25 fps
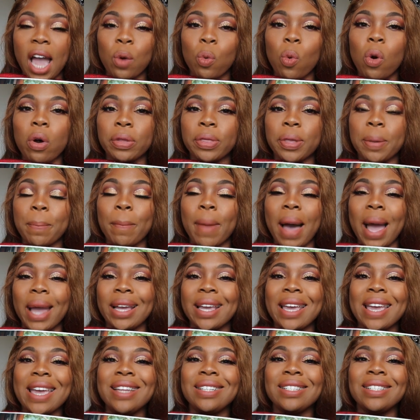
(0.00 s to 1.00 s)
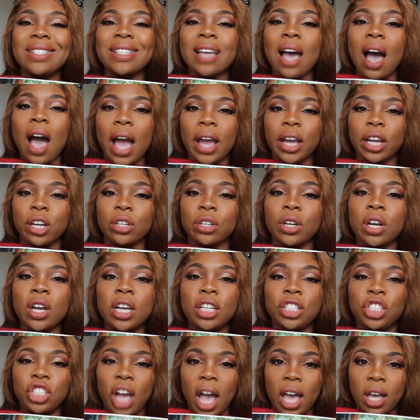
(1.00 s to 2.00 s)
I wore them my entire
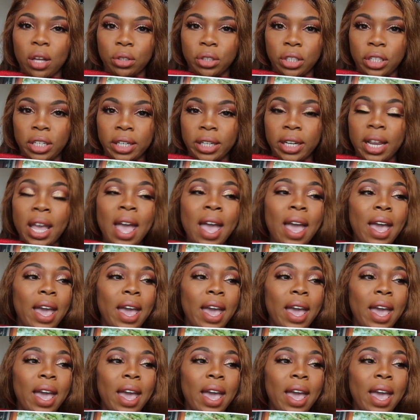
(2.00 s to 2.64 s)
childhood.